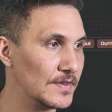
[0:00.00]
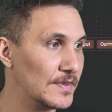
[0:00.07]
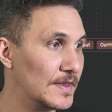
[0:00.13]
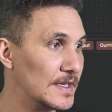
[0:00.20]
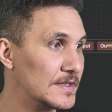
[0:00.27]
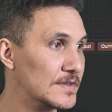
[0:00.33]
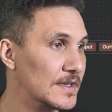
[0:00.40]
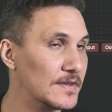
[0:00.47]

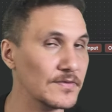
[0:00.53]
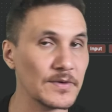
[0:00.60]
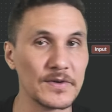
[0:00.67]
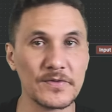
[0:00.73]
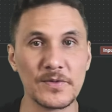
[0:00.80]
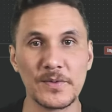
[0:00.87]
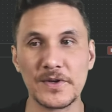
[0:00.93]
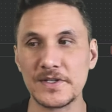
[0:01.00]
thanks everyone
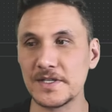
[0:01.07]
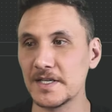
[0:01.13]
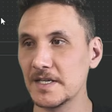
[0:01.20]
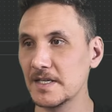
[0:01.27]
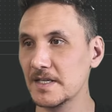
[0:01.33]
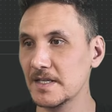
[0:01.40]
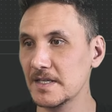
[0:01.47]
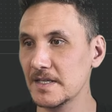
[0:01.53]
for watching.
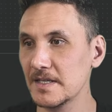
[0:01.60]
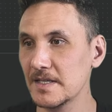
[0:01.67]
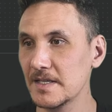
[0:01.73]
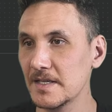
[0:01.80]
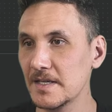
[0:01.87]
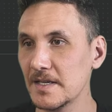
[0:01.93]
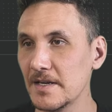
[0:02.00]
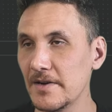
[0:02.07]

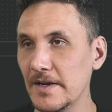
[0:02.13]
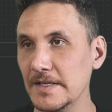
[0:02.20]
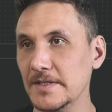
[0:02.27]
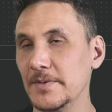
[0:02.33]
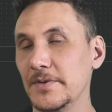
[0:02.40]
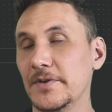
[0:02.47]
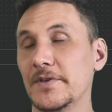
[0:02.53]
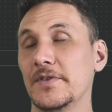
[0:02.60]
All right, so we've got